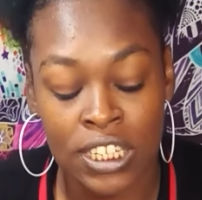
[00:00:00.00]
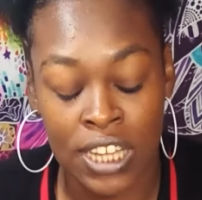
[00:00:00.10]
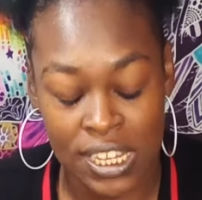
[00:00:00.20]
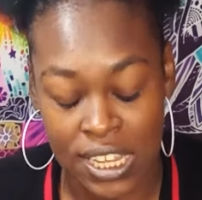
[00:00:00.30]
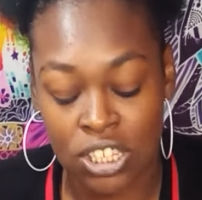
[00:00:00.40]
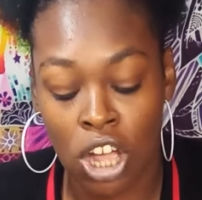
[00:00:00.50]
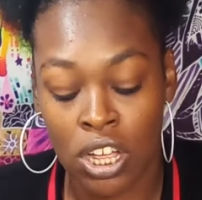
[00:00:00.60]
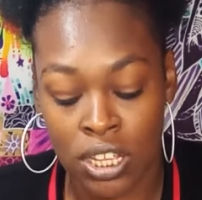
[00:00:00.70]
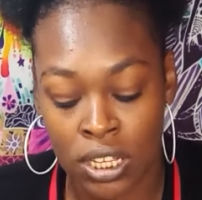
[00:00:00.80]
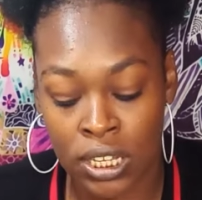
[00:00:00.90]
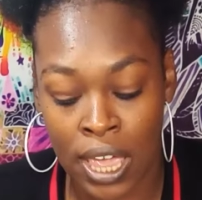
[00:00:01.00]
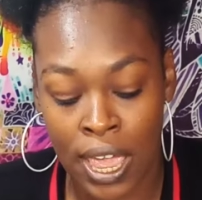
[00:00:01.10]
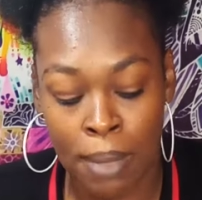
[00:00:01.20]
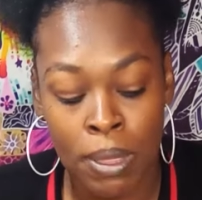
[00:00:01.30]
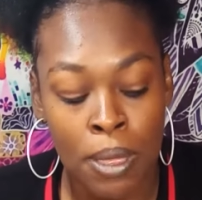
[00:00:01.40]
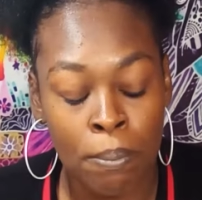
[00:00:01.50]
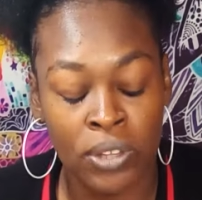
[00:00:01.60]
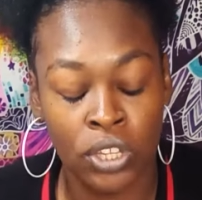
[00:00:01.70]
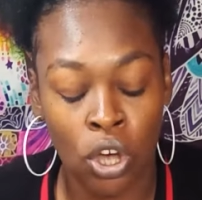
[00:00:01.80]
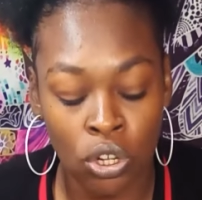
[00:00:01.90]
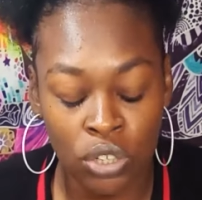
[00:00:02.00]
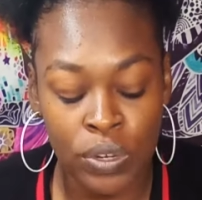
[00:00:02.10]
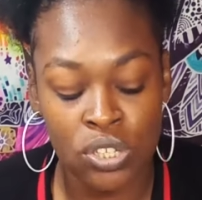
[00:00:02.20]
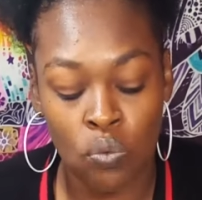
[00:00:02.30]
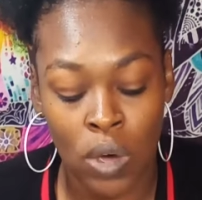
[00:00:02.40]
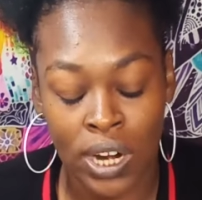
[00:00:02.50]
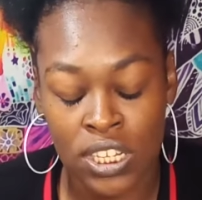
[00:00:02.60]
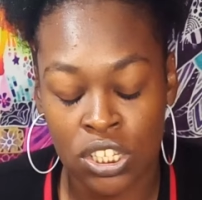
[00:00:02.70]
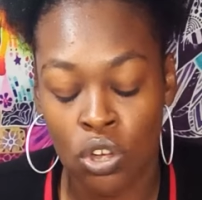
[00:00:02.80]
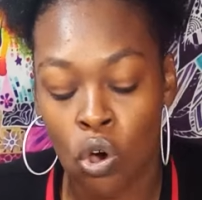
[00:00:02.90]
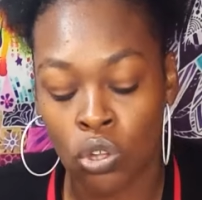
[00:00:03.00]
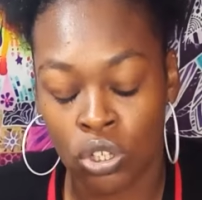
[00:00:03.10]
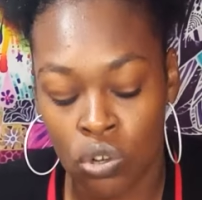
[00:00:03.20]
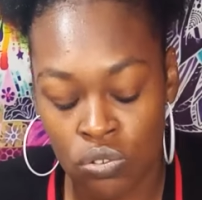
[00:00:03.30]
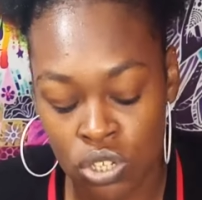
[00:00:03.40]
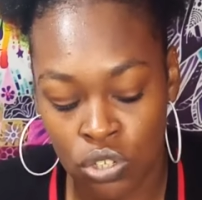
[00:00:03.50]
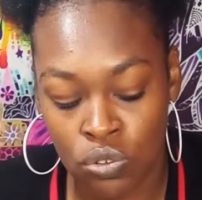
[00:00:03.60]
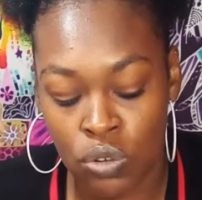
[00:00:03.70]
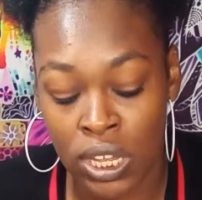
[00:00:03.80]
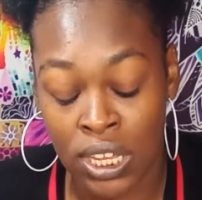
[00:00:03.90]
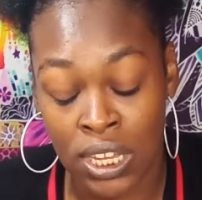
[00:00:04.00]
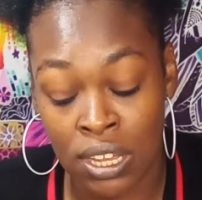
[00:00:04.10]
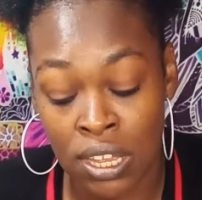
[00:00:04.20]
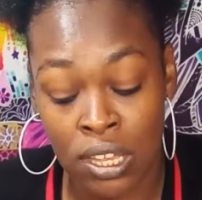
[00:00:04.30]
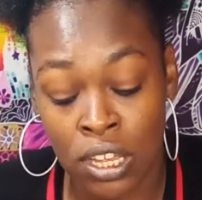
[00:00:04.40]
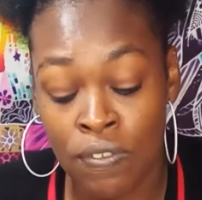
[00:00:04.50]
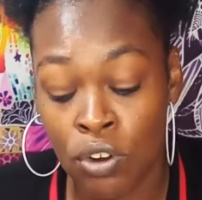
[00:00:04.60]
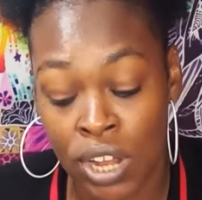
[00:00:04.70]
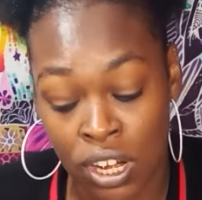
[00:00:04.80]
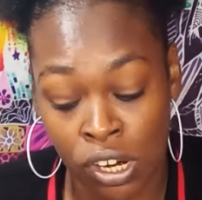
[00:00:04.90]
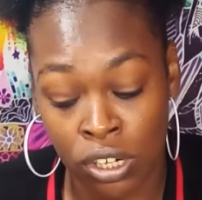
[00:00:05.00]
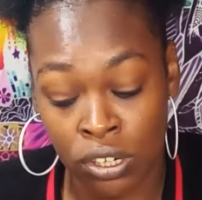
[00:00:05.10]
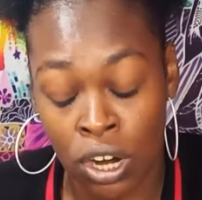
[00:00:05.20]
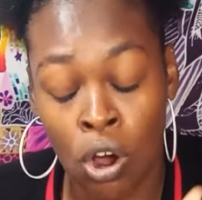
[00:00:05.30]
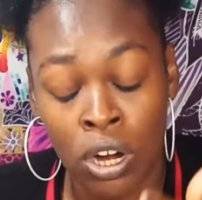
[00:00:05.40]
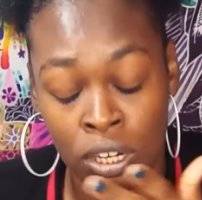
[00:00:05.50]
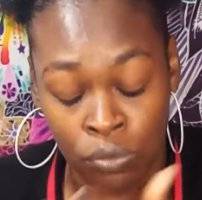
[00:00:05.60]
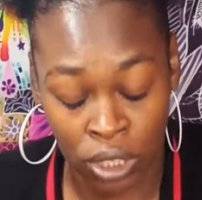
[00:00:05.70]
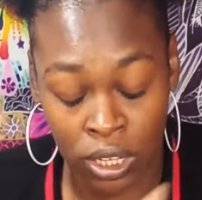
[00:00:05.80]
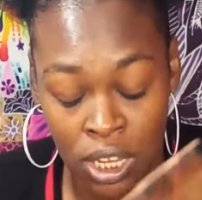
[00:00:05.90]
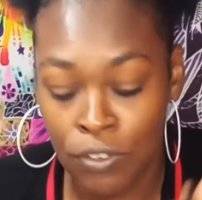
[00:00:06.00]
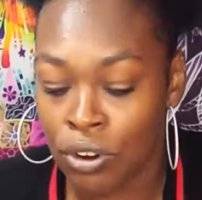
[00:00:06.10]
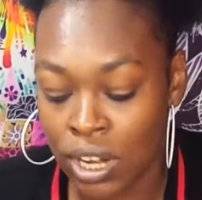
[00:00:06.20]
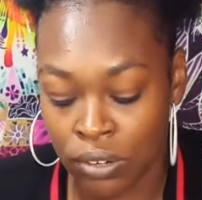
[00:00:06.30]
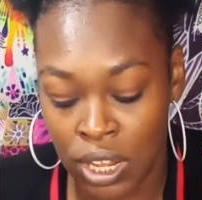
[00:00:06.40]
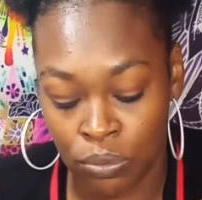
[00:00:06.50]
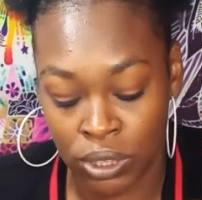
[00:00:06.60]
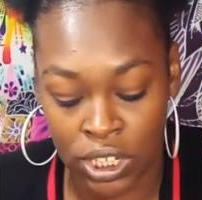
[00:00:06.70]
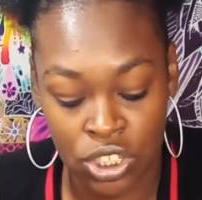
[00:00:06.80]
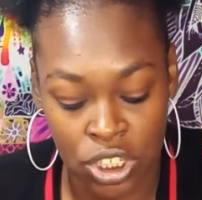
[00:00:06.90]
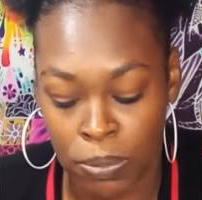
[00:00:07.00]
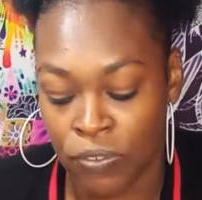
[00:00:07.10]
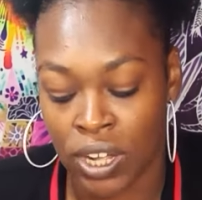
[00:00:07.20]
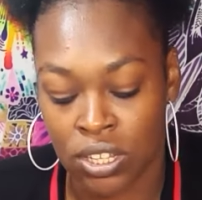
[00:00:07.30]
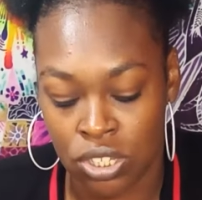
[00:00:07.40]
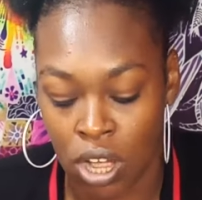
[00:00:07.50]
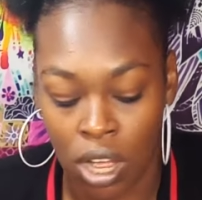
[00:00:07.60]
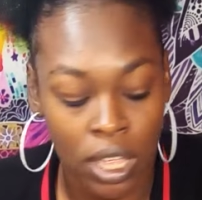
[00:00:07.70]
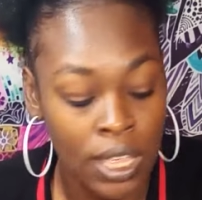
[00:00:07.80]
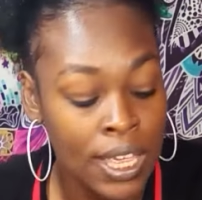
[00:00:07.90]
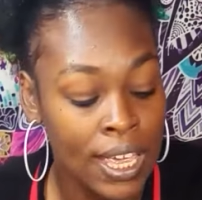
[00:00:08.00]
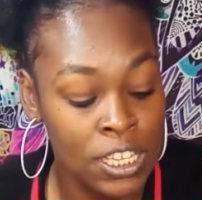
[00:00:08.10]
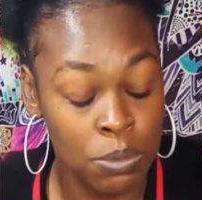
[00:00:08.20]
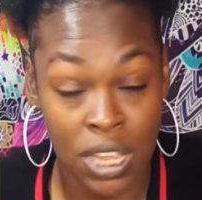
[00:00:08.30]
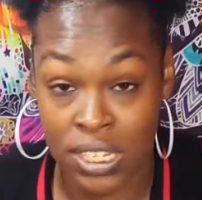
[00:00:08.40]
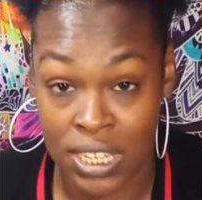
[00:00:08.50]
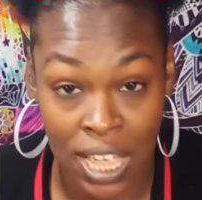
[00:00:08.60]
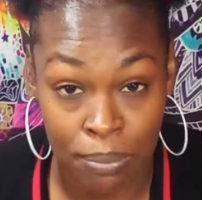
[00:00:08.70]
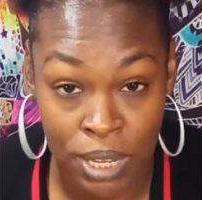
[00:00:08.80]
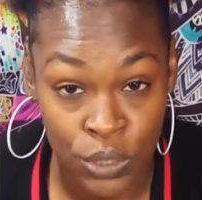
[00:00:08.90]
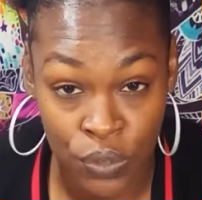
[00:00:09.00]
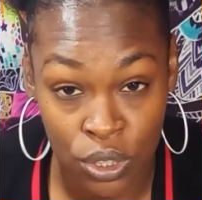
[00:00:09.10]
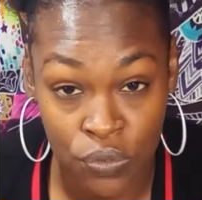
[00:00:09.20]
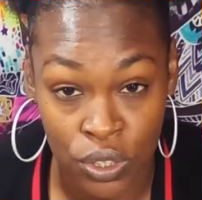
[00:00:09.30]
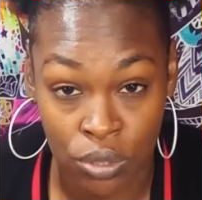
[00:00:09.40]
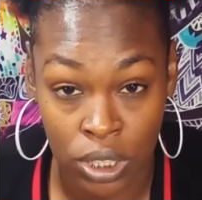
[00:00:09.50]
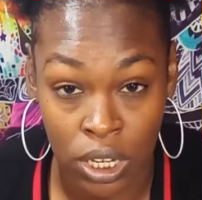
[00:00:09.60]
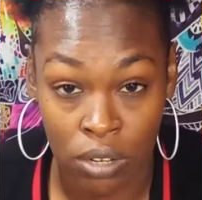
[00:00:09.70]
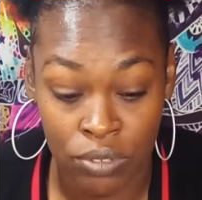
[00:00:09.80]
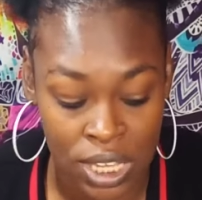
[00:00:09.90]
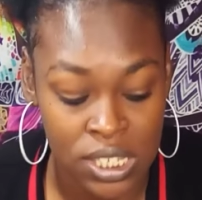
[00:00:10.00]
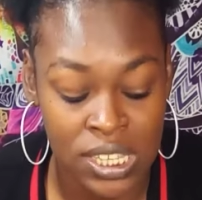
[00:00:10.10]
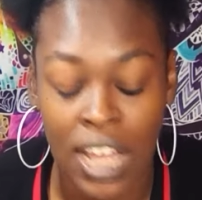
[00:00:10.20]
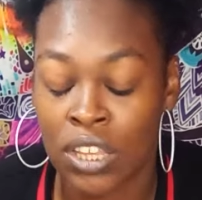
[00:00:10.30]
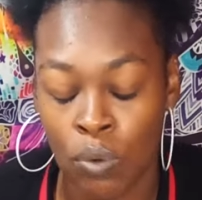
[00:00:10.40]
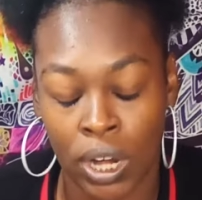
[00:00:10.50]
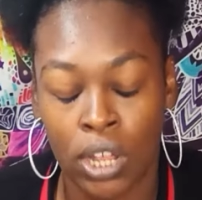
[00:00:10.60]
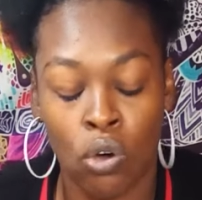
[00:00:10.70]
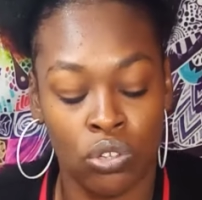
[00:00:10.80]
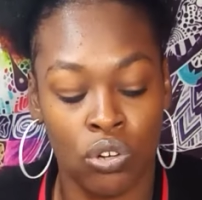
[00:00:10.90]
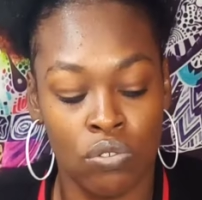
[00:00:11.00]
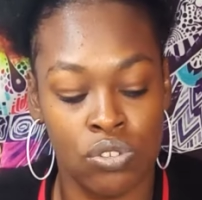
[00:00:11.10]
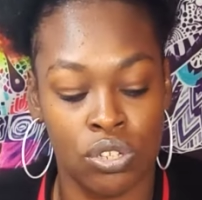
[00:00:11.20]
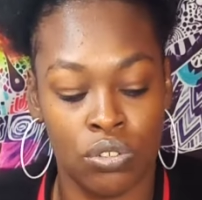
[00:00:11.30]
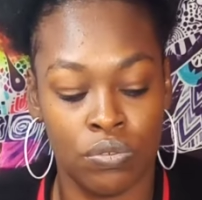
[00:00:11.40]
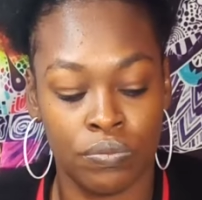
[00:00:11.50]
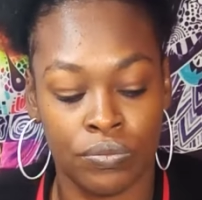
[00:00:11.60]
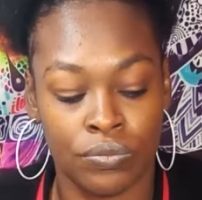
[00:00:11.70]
Yes, they talk a good game, but the only reason why they still holding on to you, even though they are in a, even though they're in another relationship, if I can talk, is because they got mixed feelings for you, Leo. That's exactly why they holding on to you.